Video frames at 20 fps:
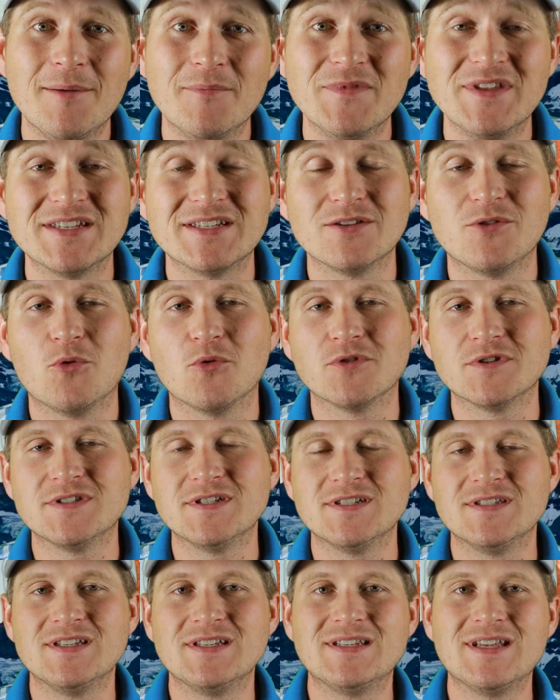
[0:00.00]
This, of course,
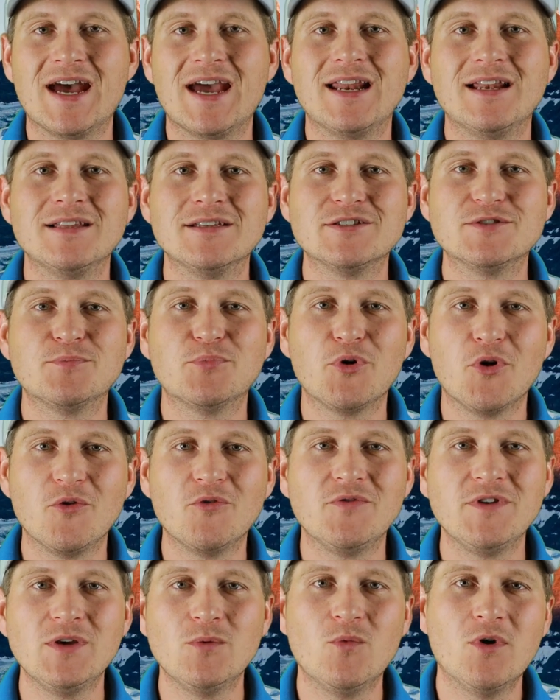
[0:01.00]
is the Titleist Pro
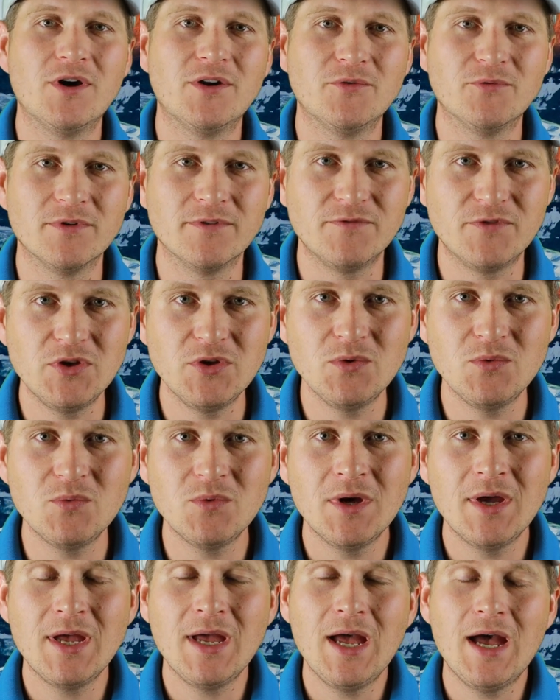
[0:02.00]
V1 review.